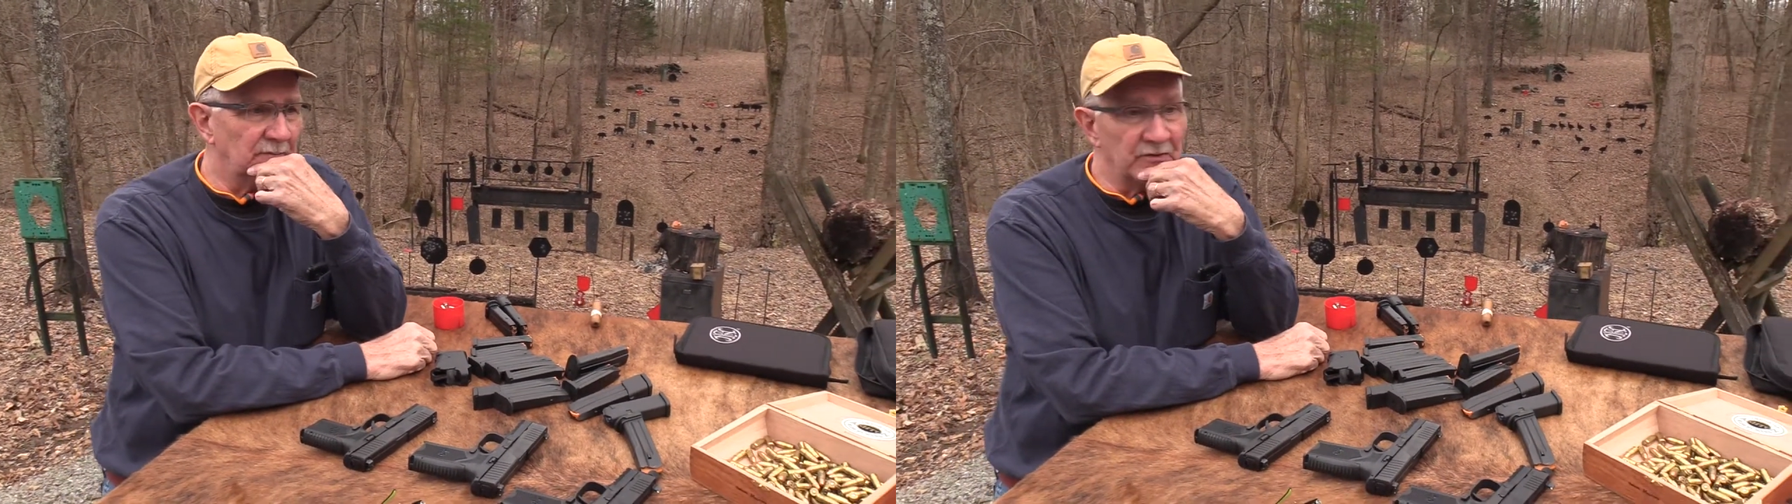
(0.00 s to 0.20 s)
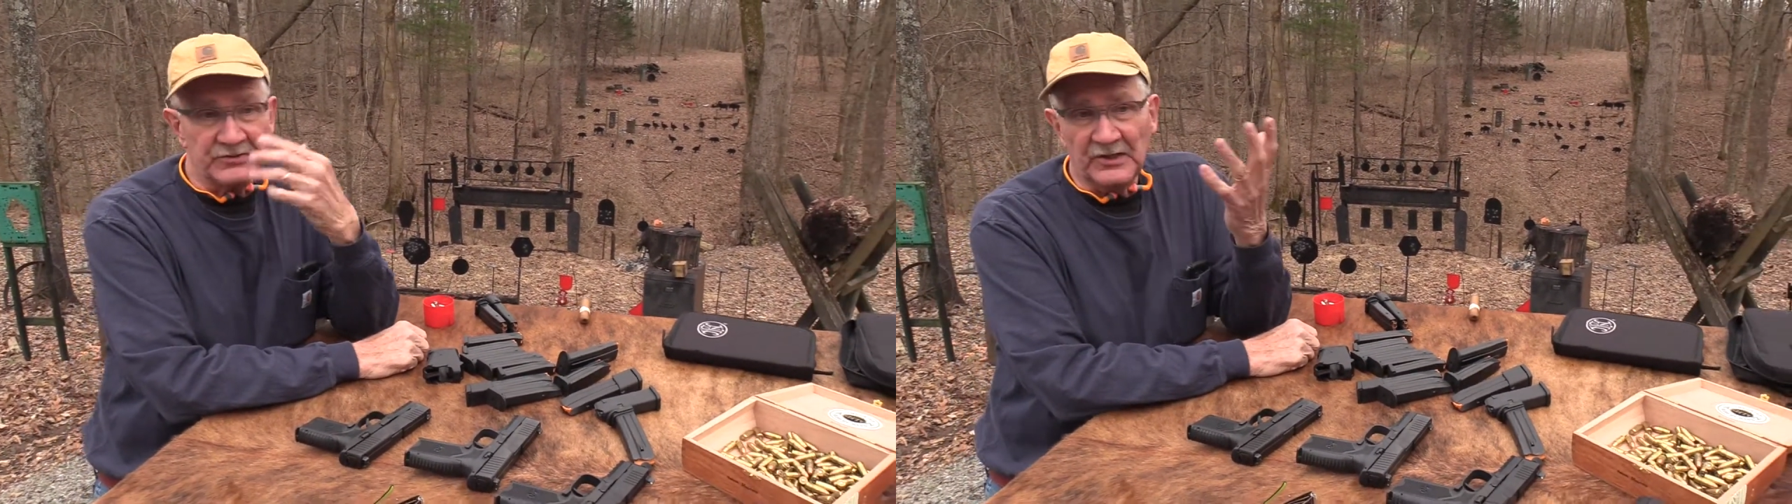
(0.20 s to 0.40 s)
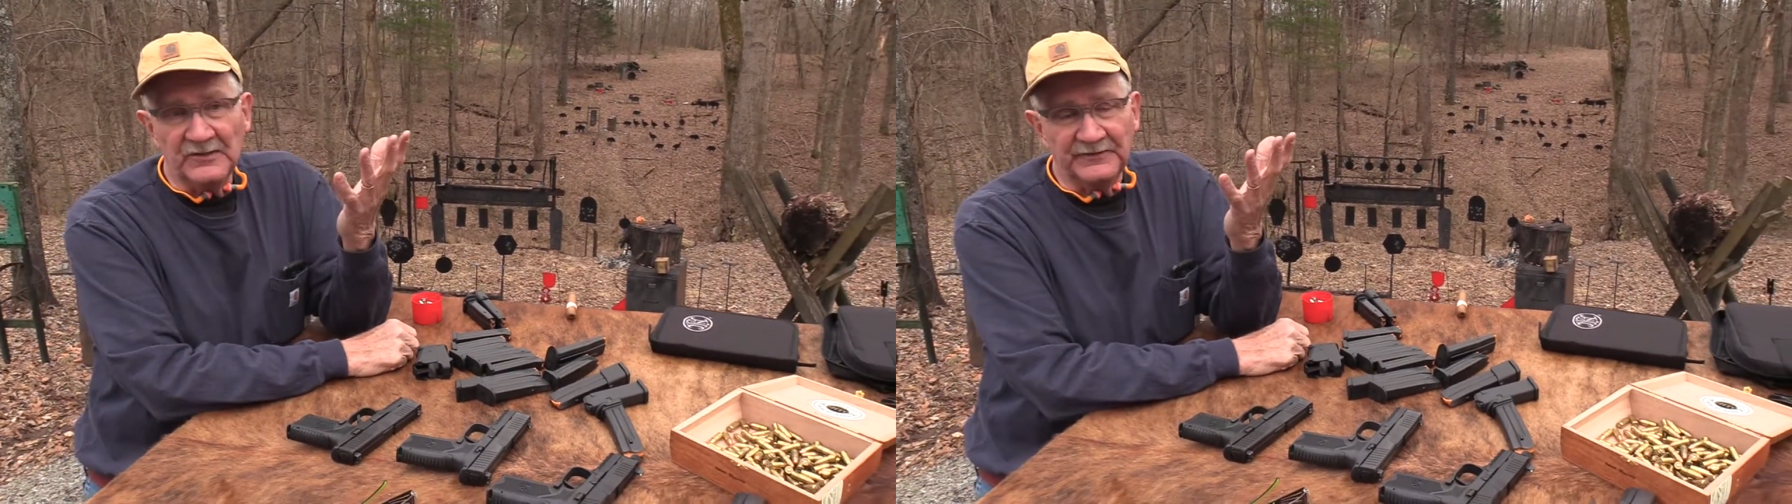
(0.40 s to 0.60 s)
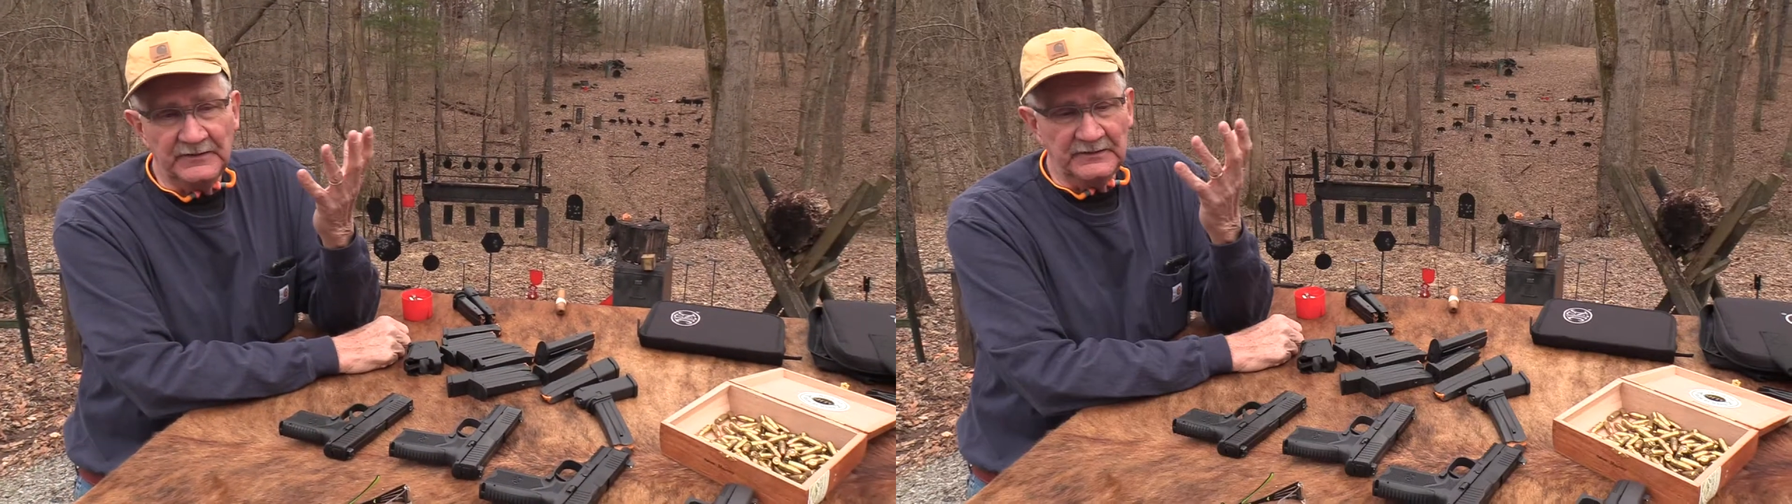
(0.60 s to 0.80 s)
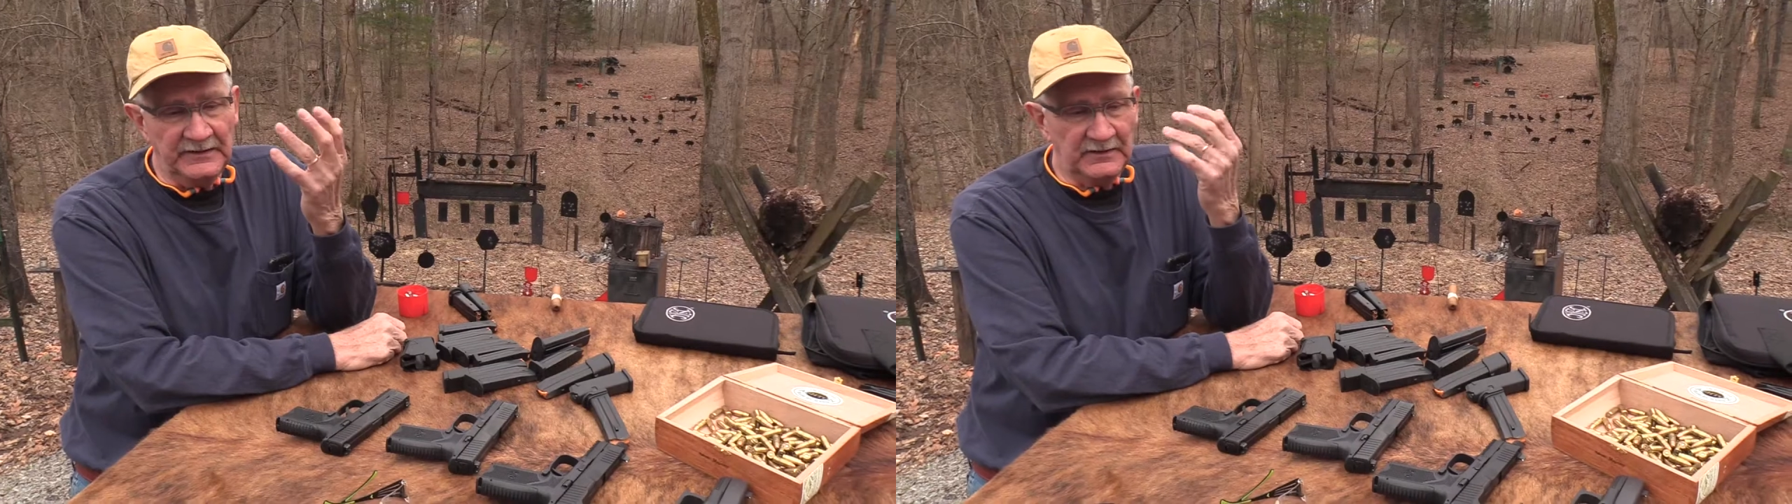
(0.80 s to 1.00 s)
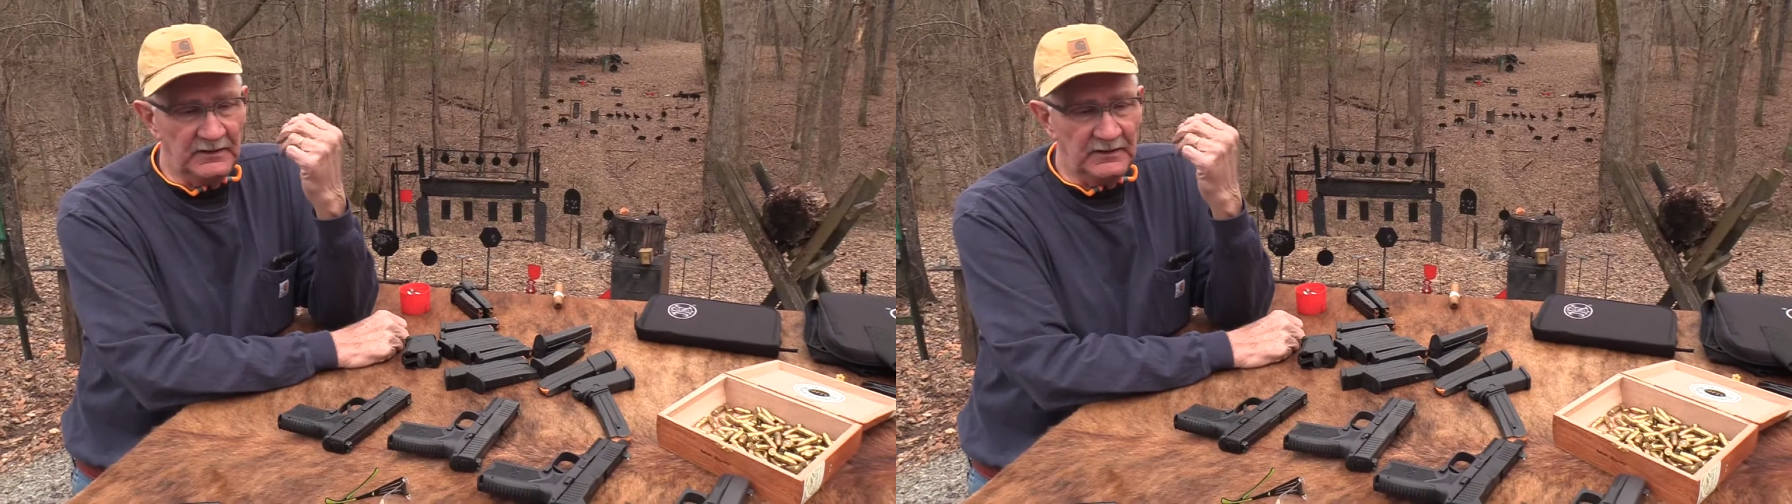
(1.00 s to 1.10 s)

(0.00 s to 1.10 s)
most often, it